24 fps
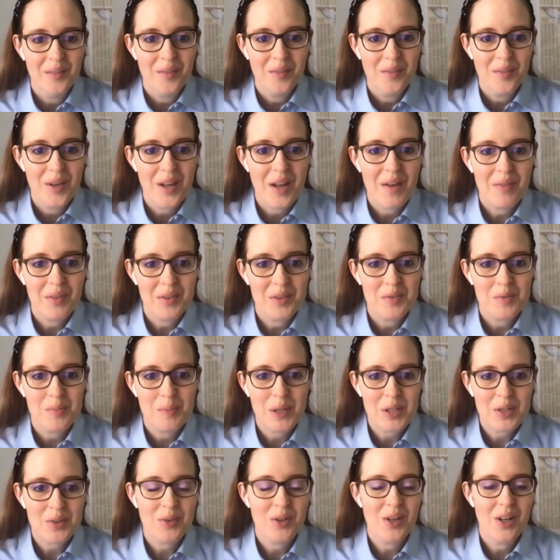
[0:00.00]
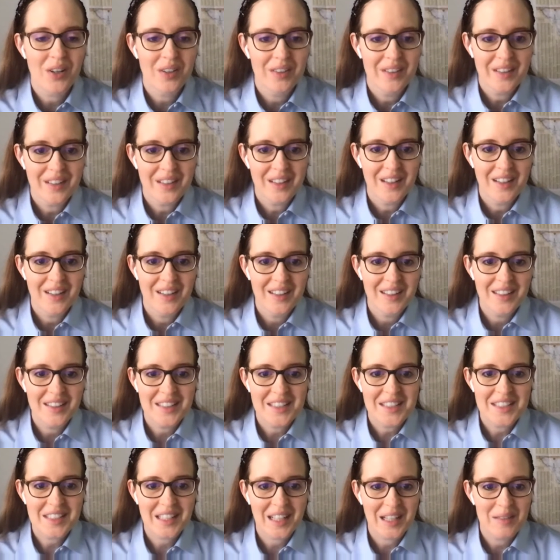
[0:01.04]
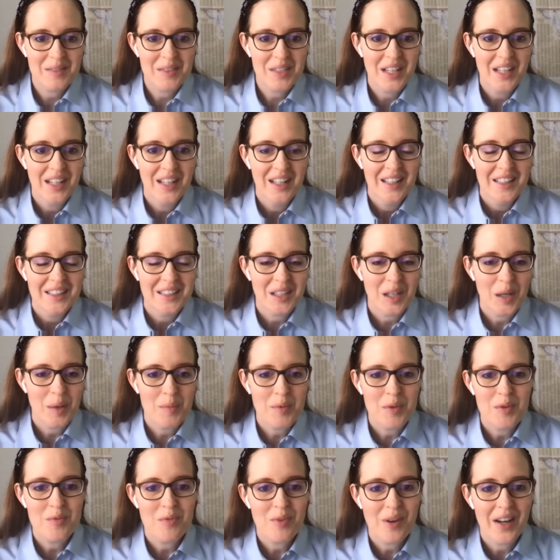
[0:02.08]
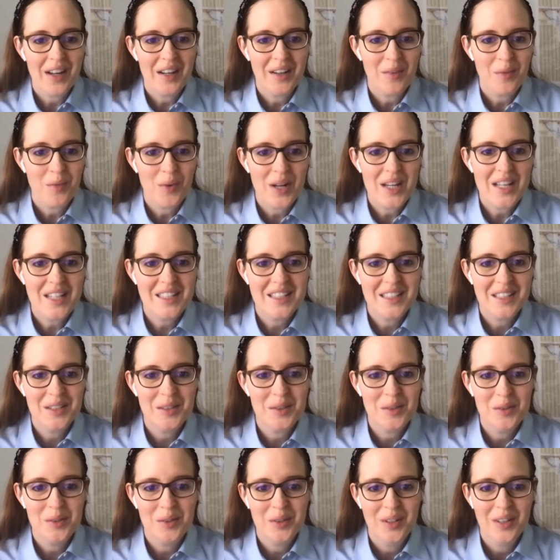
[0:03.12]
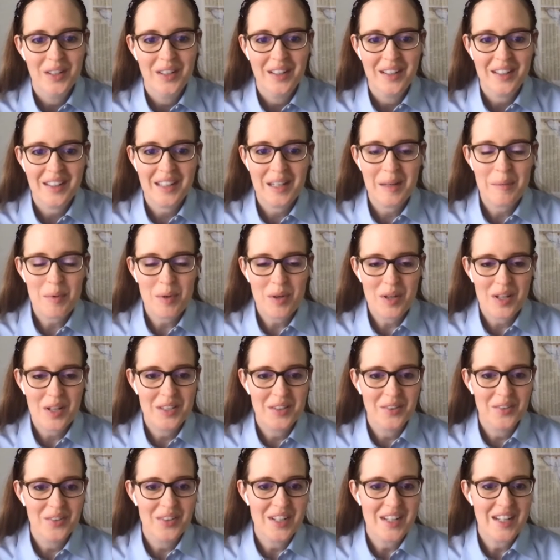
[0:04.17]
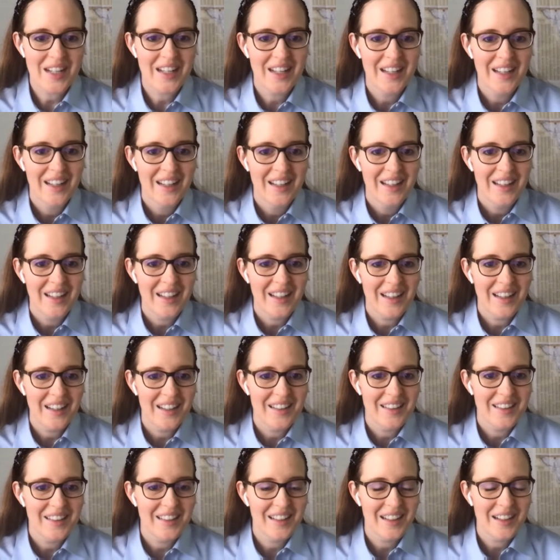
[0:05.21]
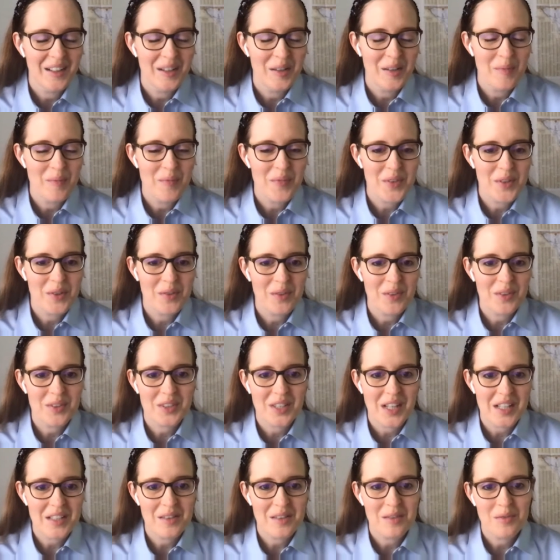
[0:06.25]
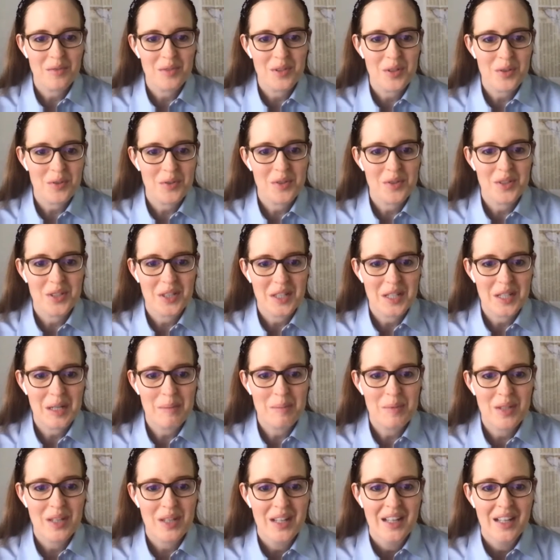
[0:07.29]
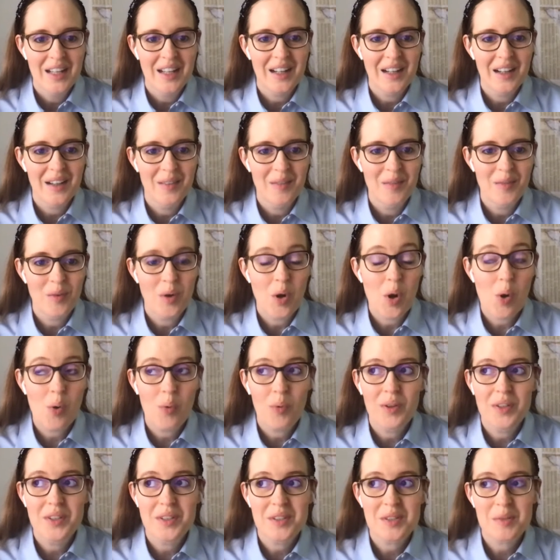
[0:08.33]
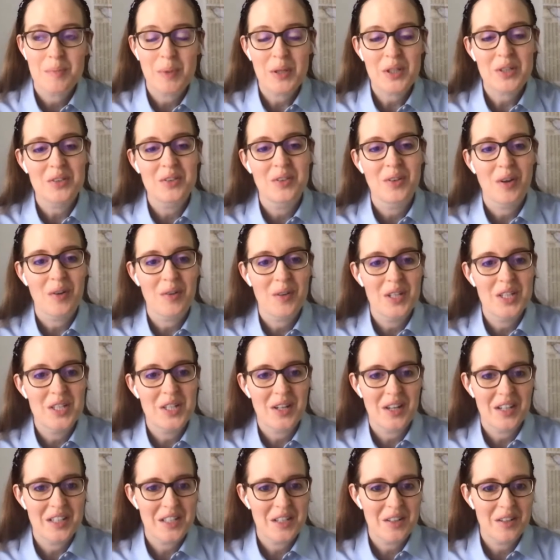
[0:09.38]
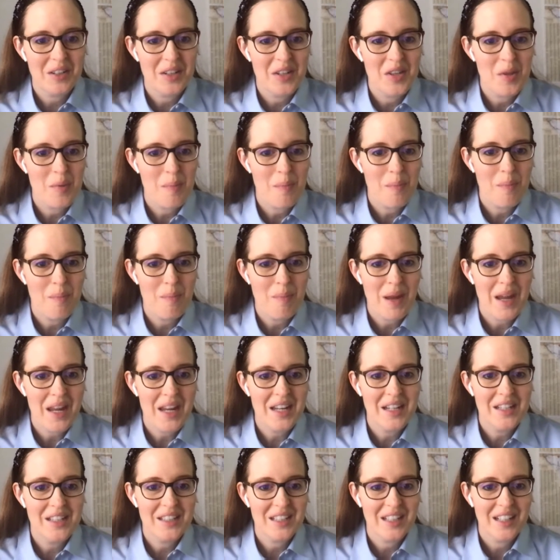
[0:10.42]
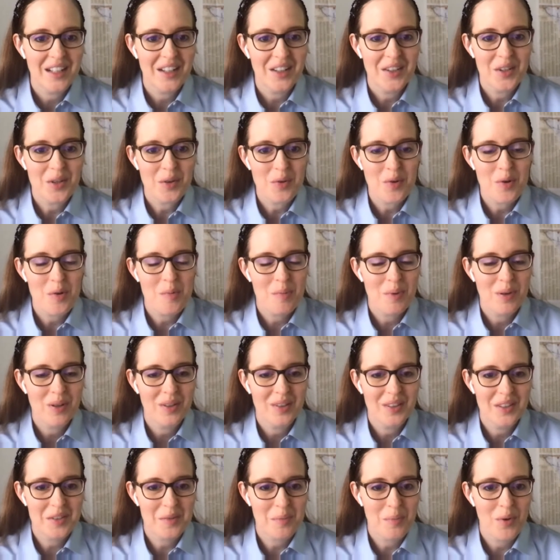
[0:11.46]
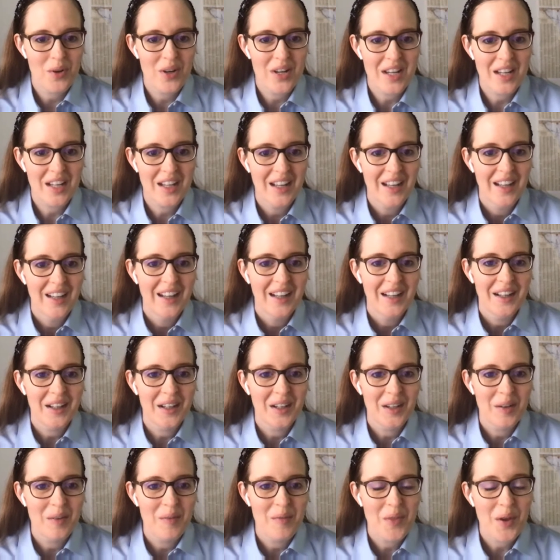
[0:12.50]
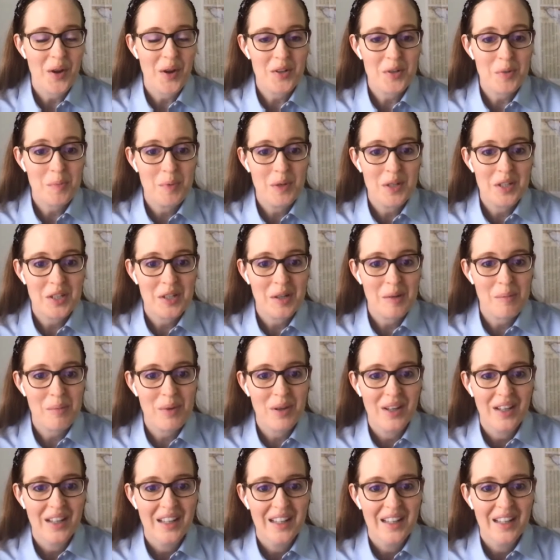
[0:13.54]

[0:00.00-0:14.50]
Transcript: we have a special calling in these times to help you find ways to keep your kids learning. And so there's lots of resources and tips. One special note I want to share, I shared in the page and on the group this morning, the Archbishop